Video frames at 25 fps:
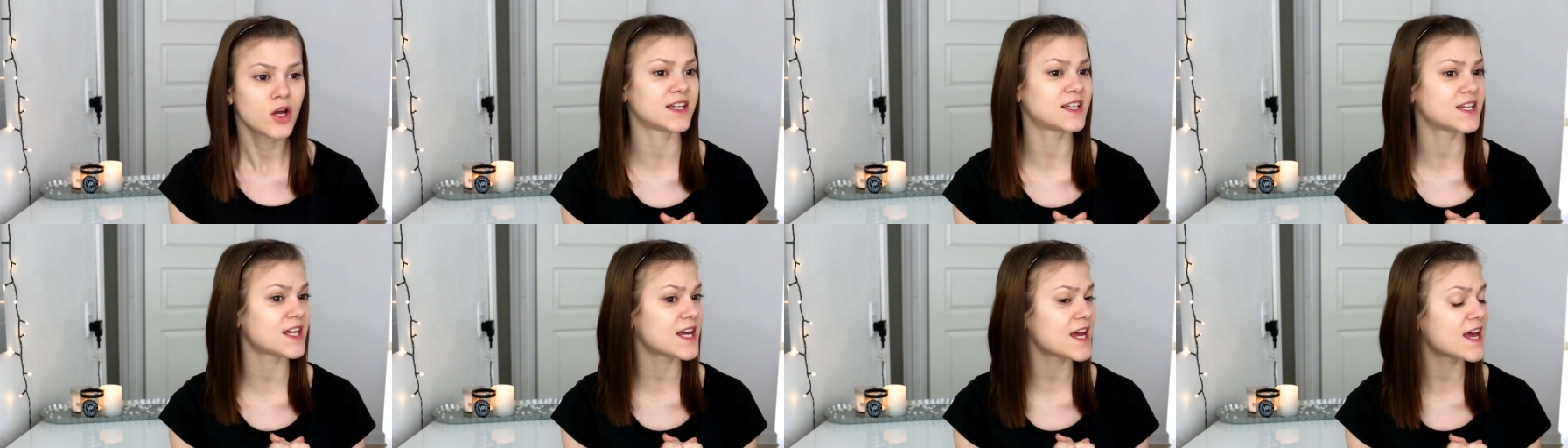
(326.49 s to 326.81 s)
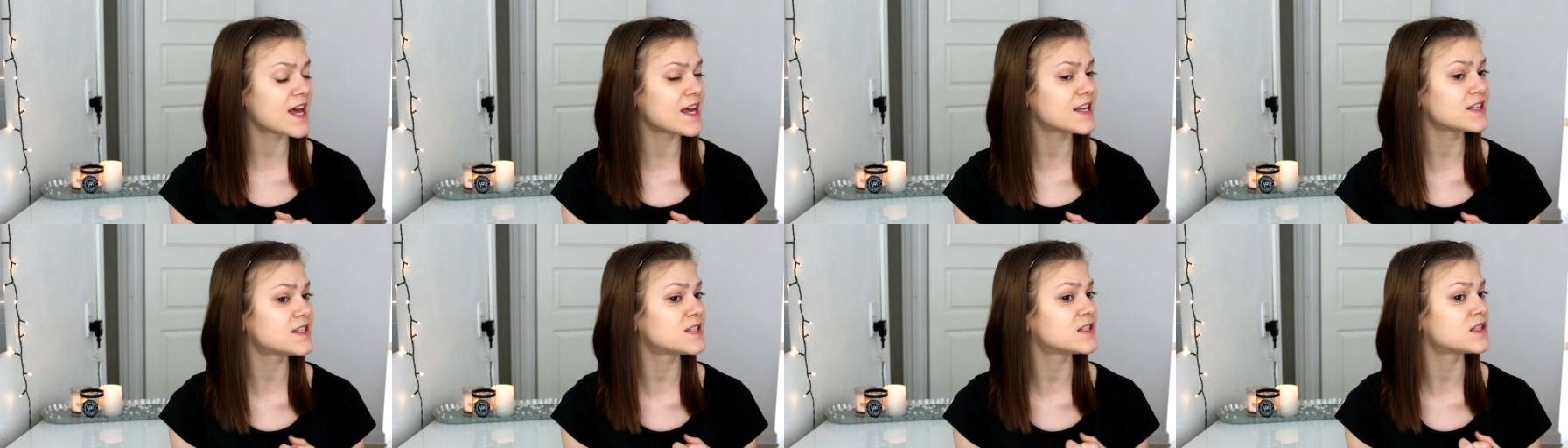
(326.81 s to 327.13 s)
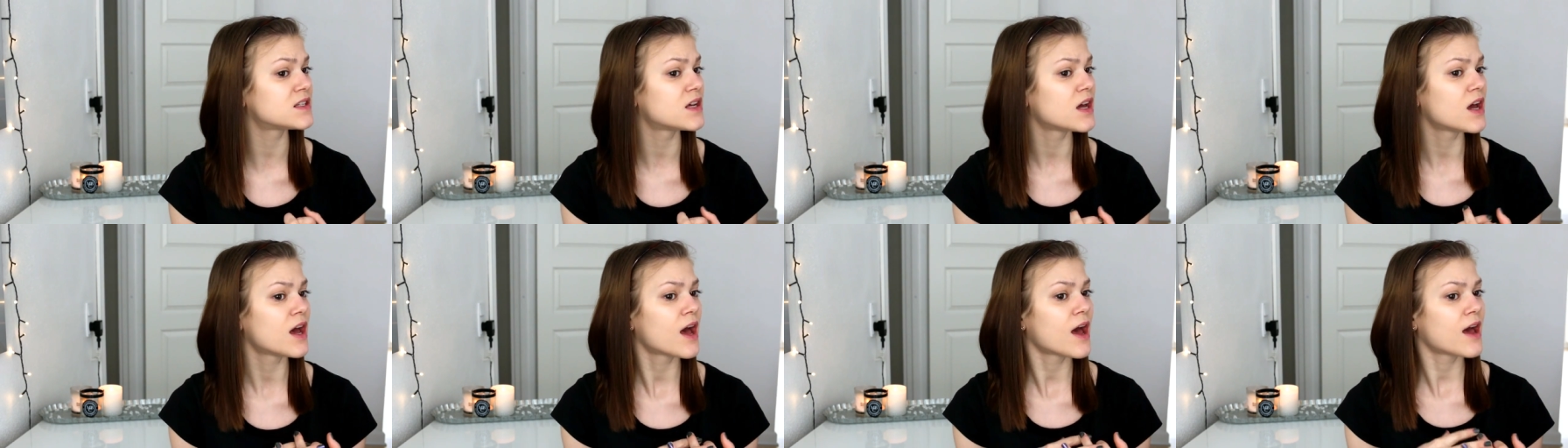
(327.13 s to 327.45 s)
It
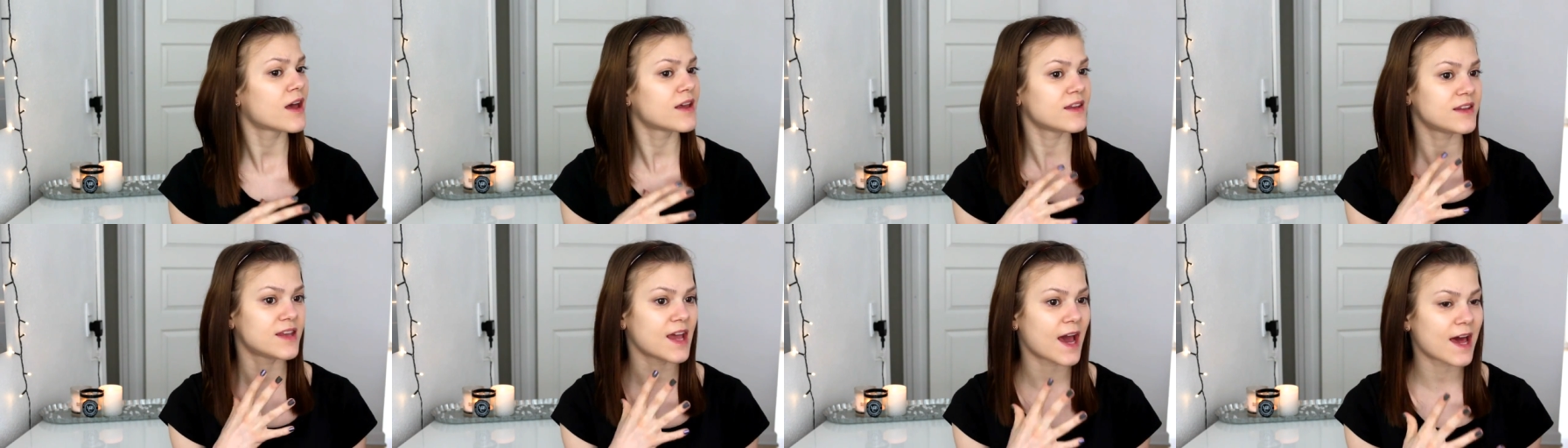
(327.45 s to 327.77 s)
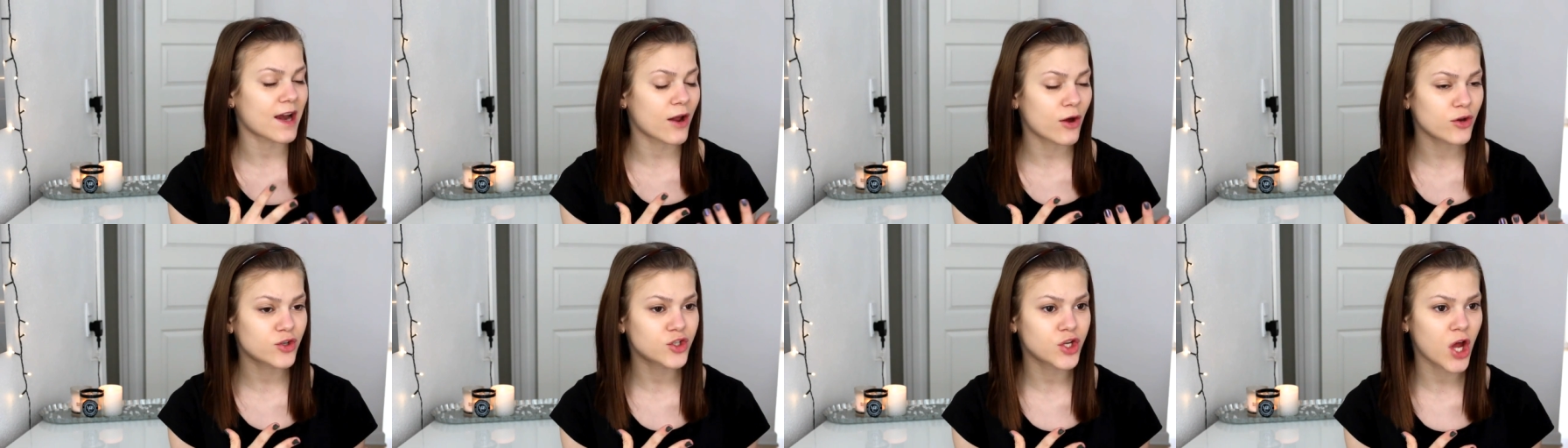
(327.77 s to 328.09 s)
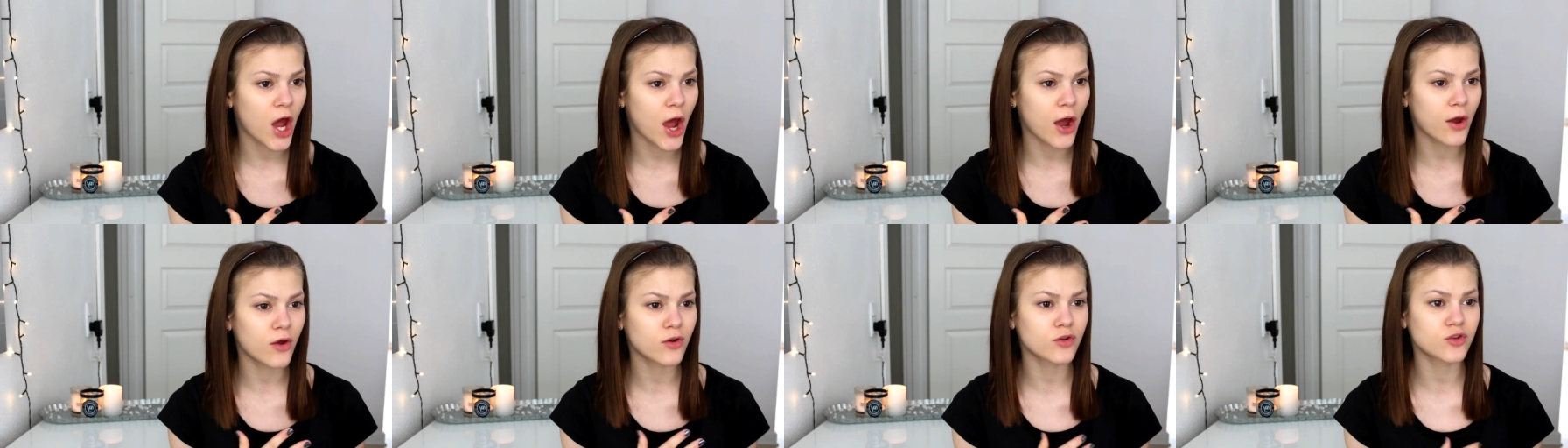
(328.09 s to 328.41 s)
is yellow
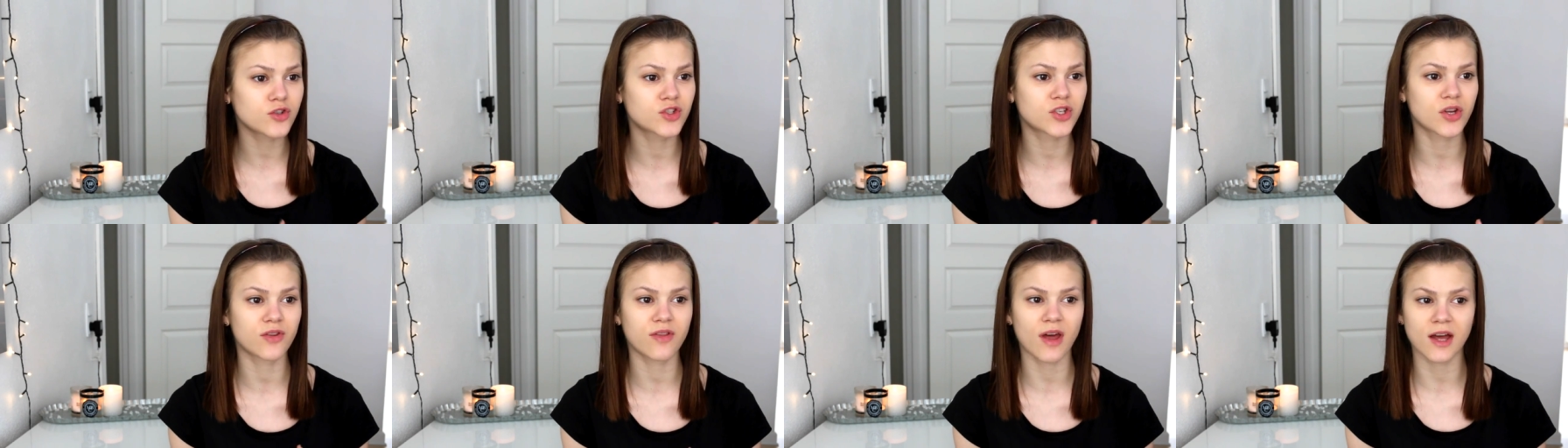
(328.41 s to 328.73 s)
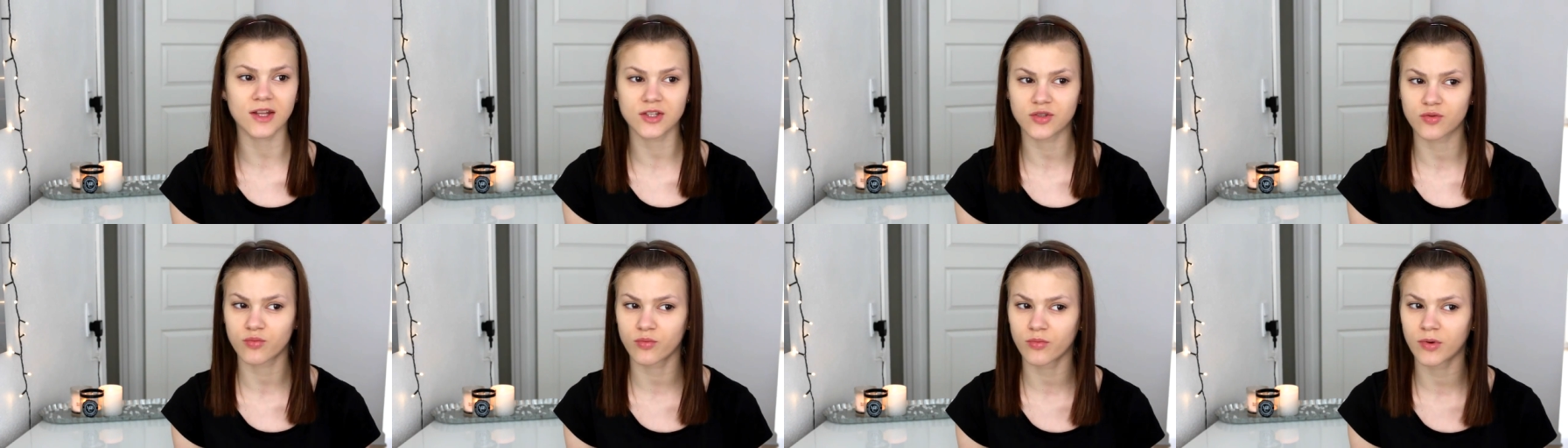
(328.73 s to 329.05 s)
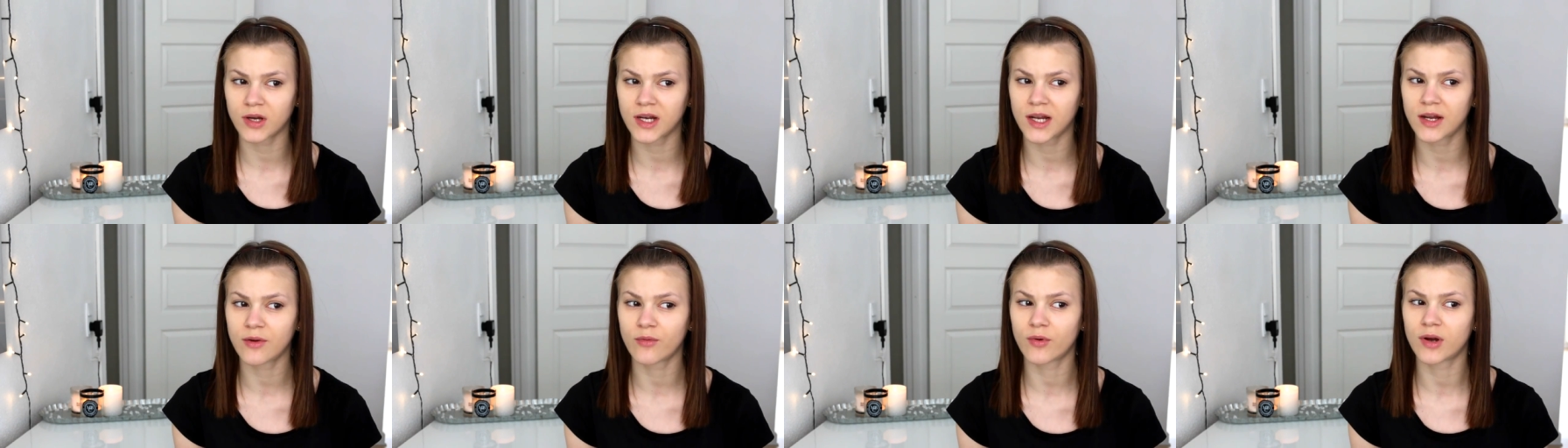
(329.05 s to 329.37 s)
tone, so that's
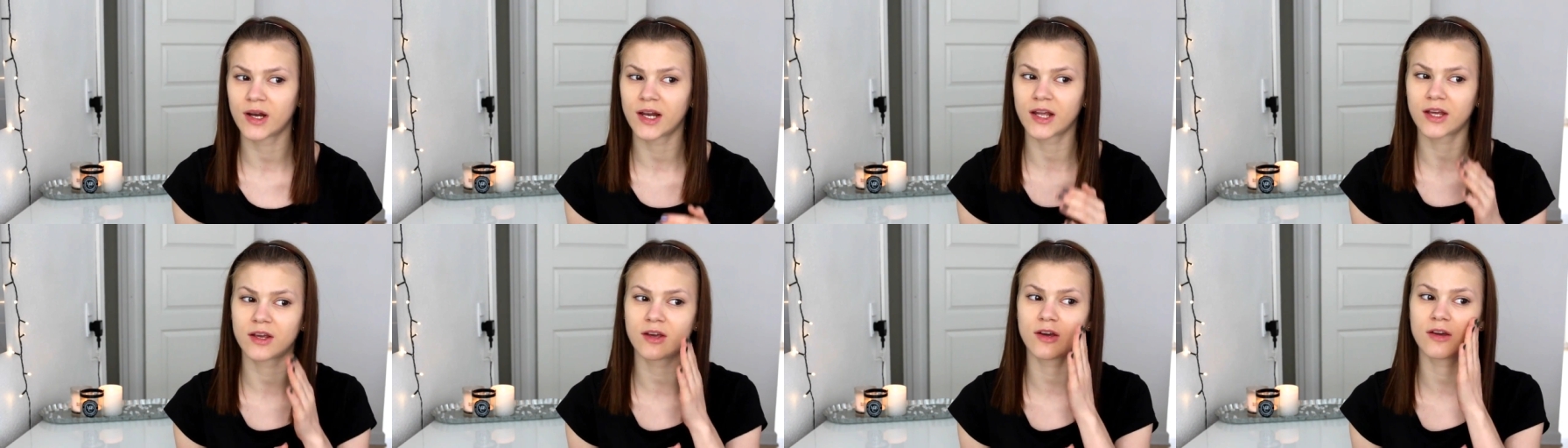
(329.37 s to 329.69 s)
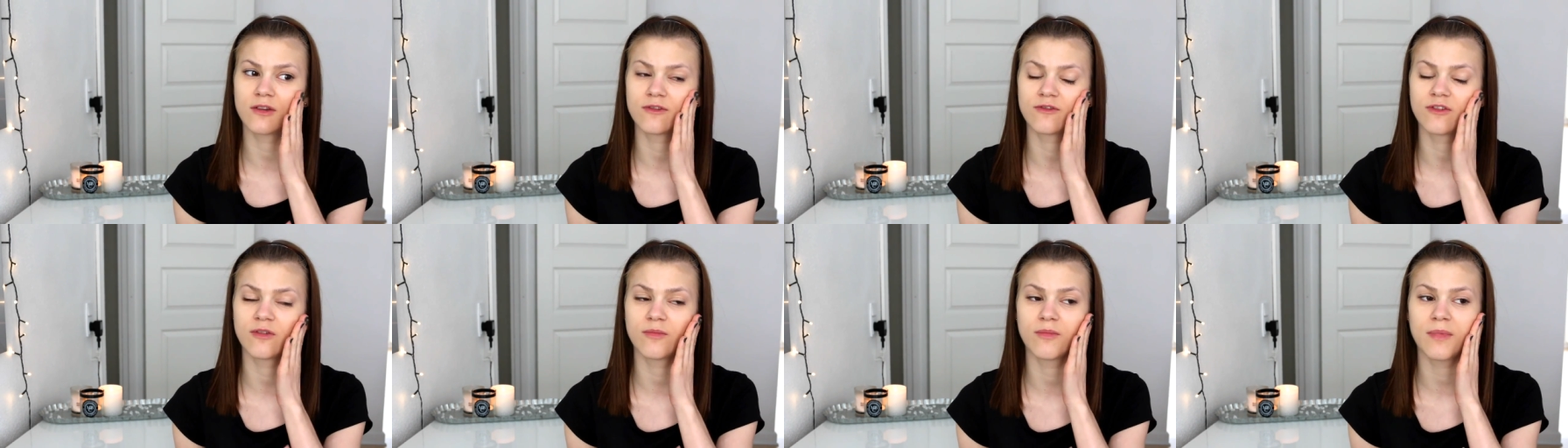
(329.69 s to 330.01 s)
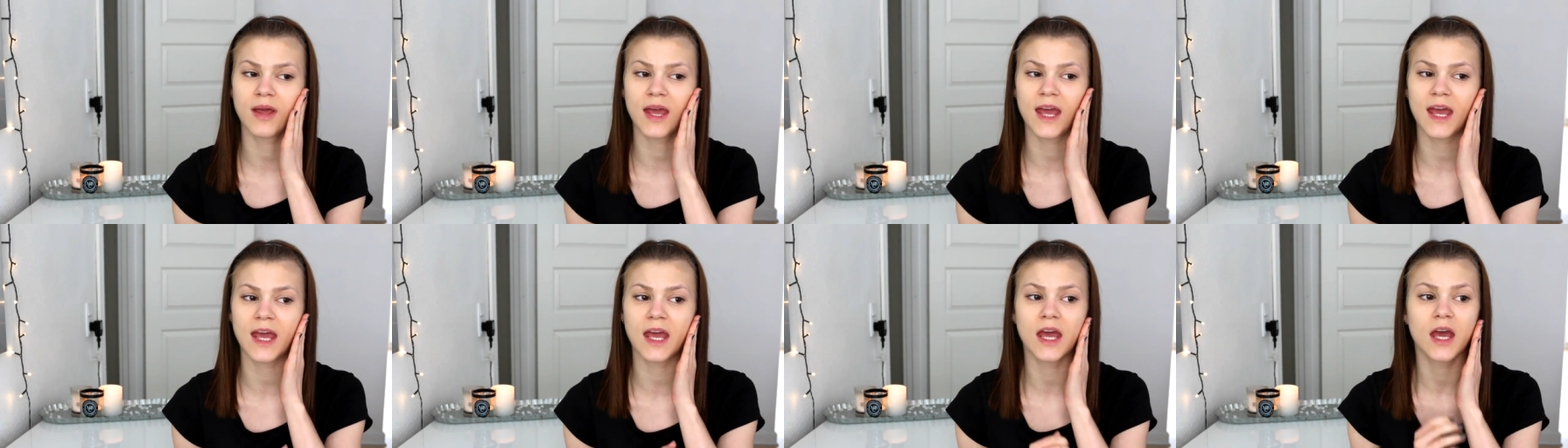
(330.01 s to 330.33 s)
really, really good for
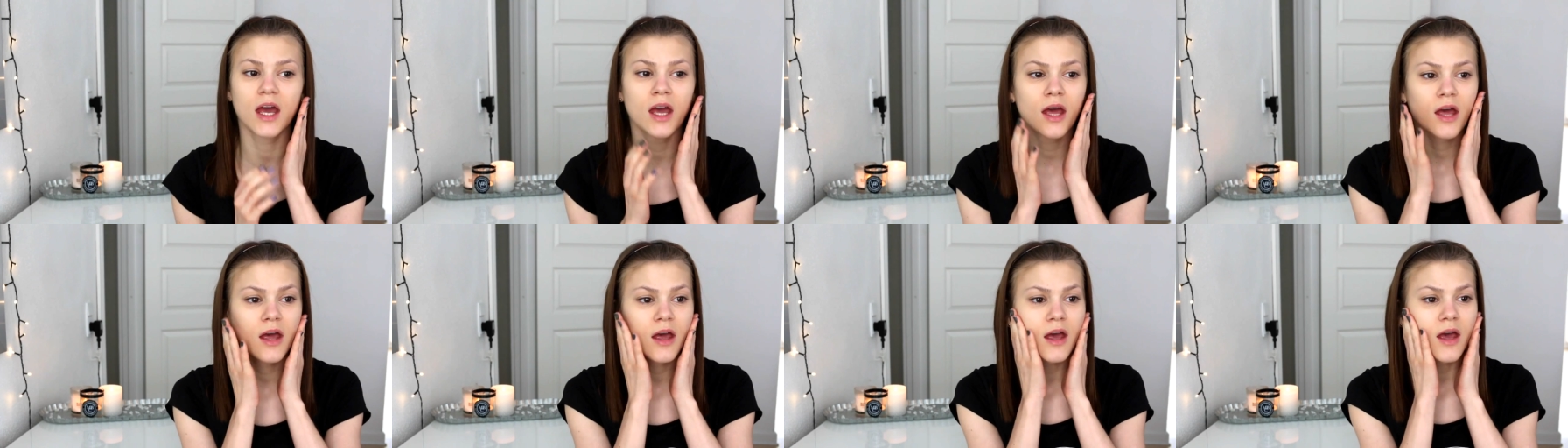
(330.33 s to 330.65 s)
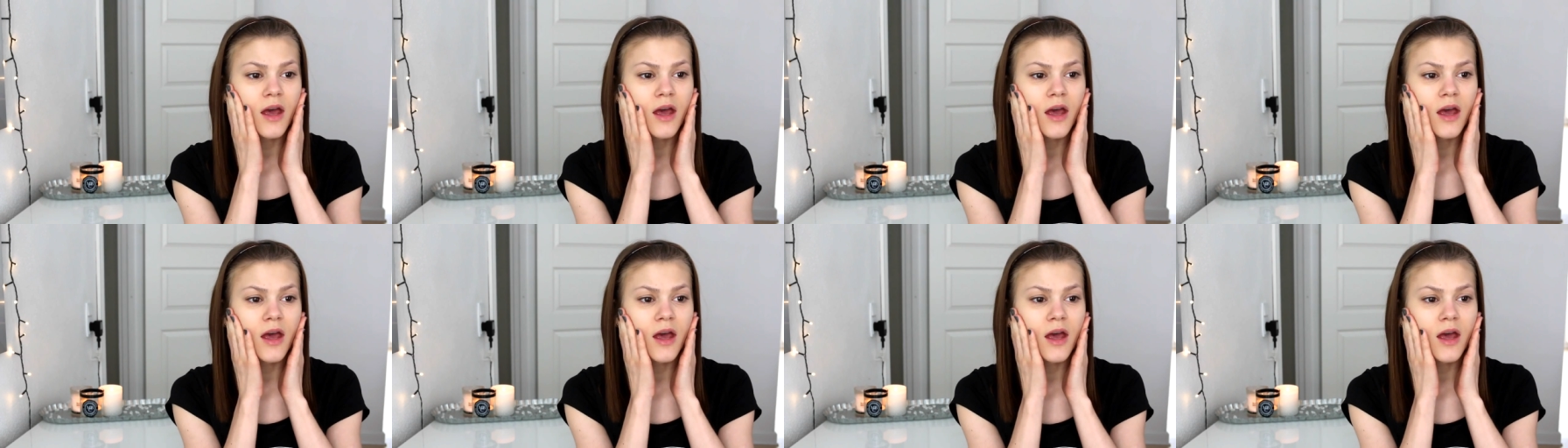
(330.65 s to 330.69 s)
me.